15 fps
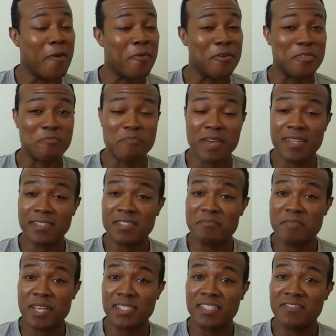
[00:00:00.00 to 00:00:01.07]
We're the best
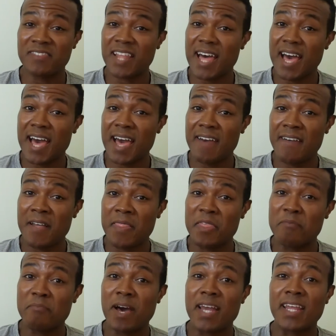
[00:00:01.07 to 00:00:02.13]
of lie,
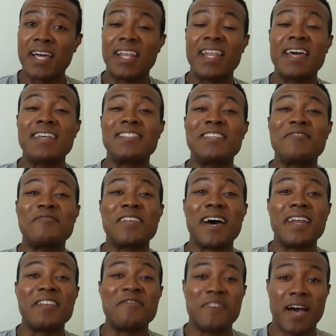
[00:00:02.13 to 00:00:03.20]
the mighty class of
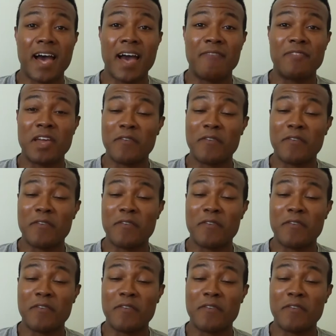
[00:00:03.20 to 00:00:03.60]
95.